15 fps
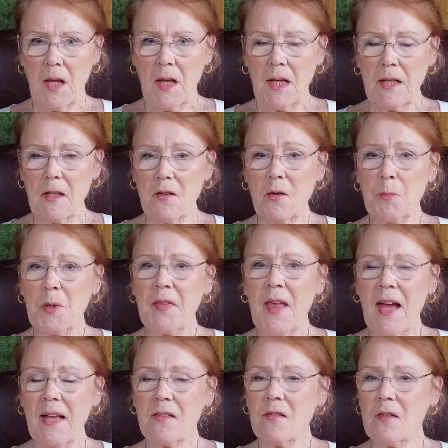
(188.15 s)
Elizabeth
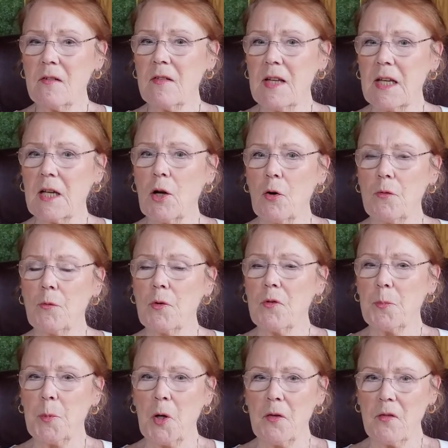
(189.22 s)
has to take on
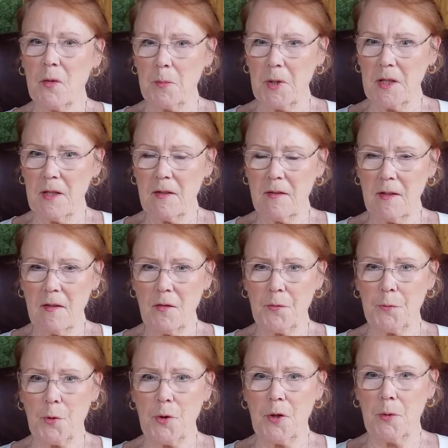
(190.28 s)
responsibilities
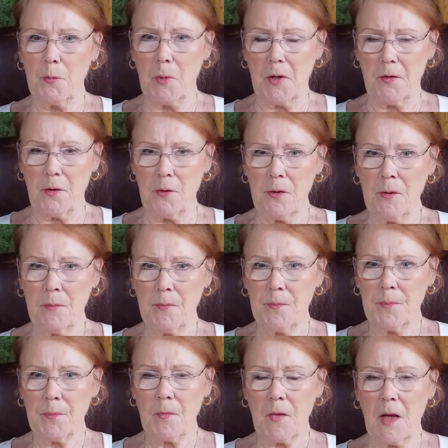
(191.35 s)
for her mother
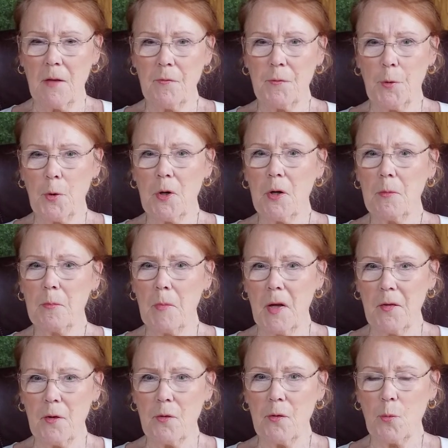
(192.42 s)
and for her
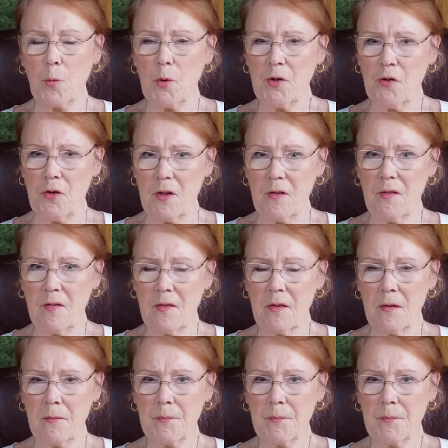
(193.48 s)
mother's wishes.